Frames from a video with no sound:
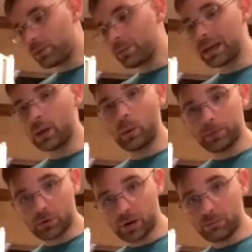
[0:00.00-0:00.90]
be making
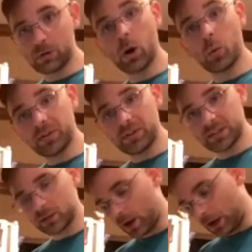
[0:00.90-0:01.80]
whipped cream to go with
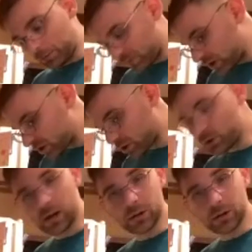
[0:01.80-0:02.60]
this as well. So you get